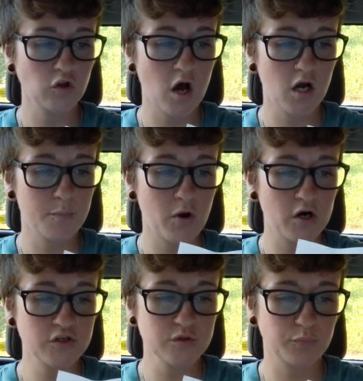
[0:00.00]
the lock
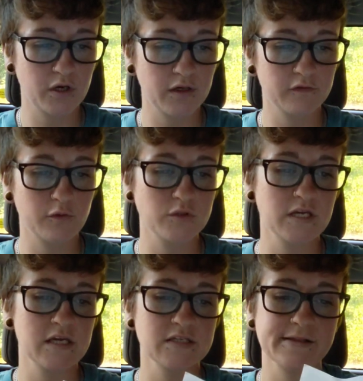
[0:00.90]
bar spring so it
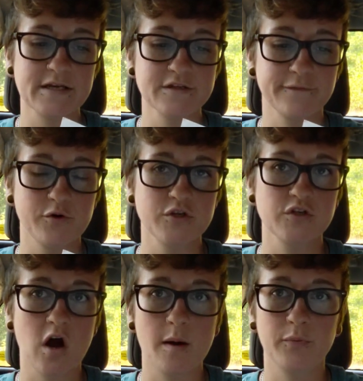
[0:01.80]
takes less force
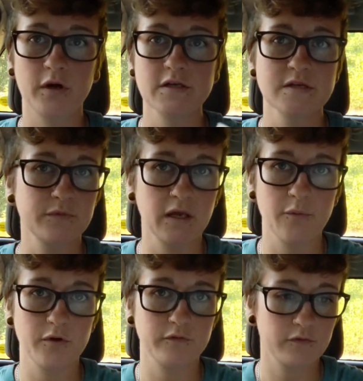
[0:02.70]
to operate, something I
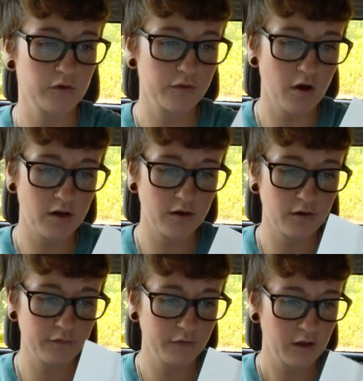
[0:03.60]
would have never thought
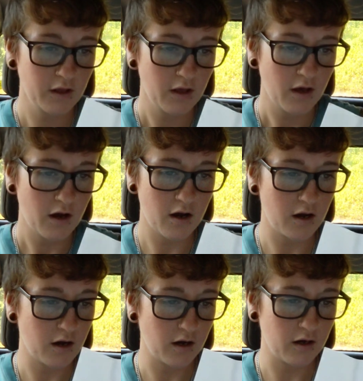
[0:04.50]
of.
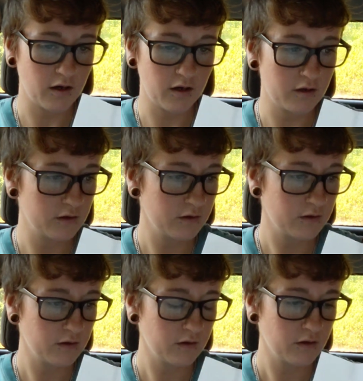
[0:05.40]
Uh,
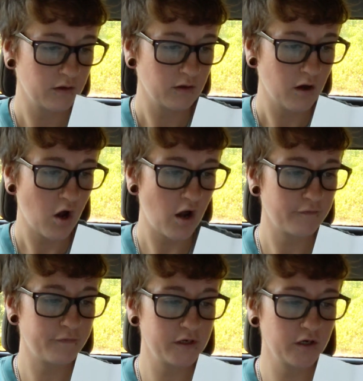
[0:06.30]
hot
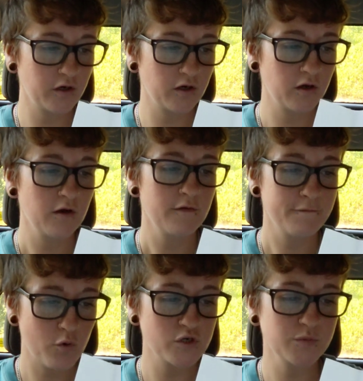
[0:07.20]
vinegar,
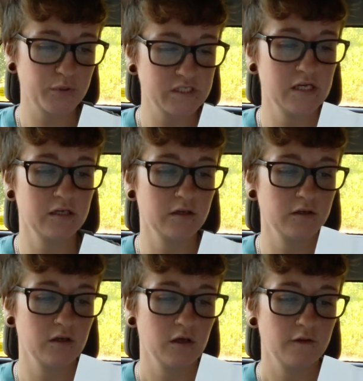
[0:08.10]
force
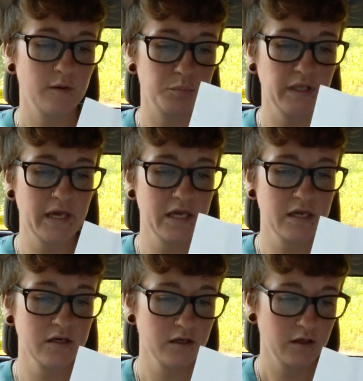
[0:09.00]
patinaed the
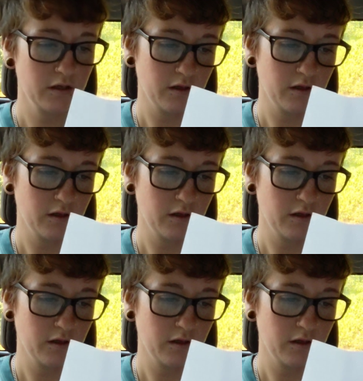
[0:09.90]
blade,